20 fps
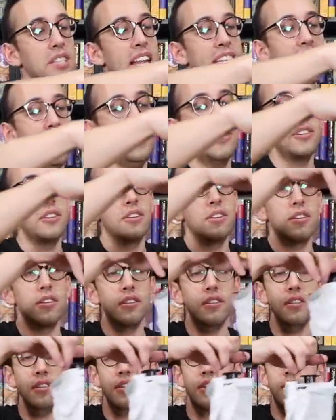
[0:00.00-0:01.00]

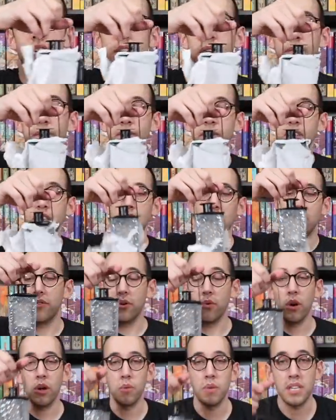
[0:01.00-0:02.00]
lantern
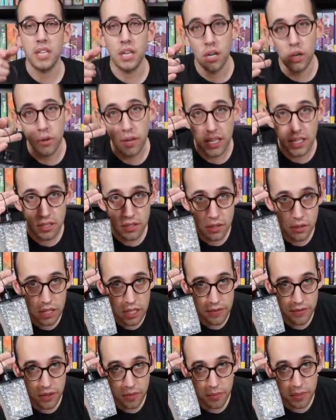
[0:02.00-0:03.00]
for when we go into
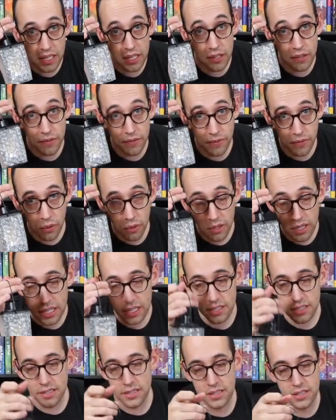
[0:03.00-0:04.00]
the Forbidden
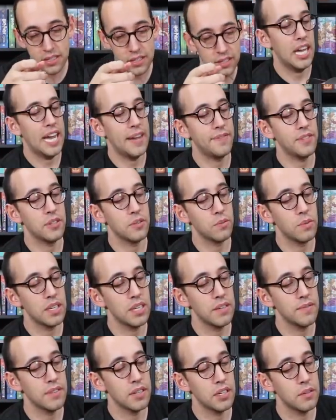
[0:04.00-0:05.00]
Forest after
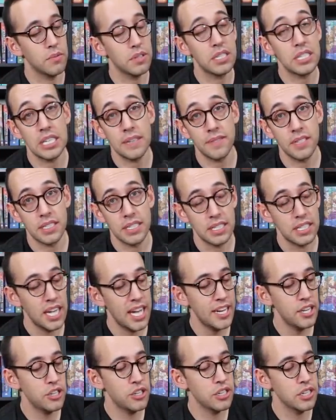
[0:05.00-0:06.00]
we've uh, received
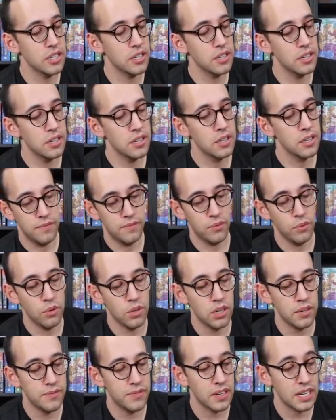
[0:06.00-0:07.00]
detention
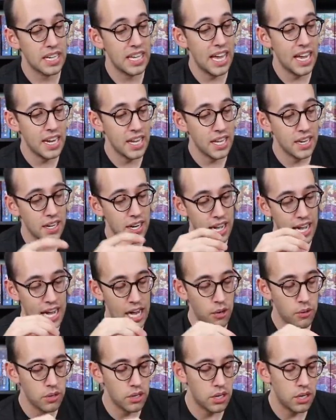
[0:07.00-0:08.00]
for forgetting
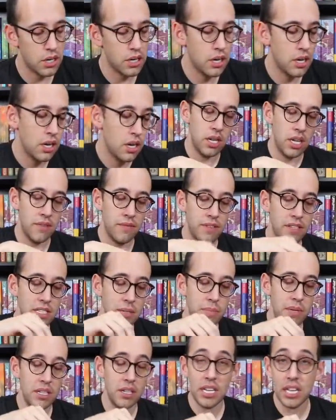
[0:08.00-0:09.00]
our
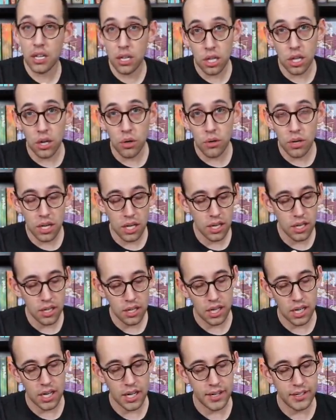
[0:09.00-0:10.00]
invisibility cloak
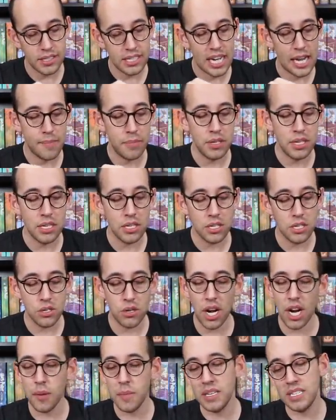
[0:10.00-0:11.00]
on top of the
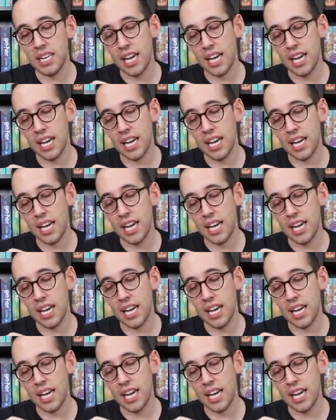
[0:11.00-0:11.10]
astronomy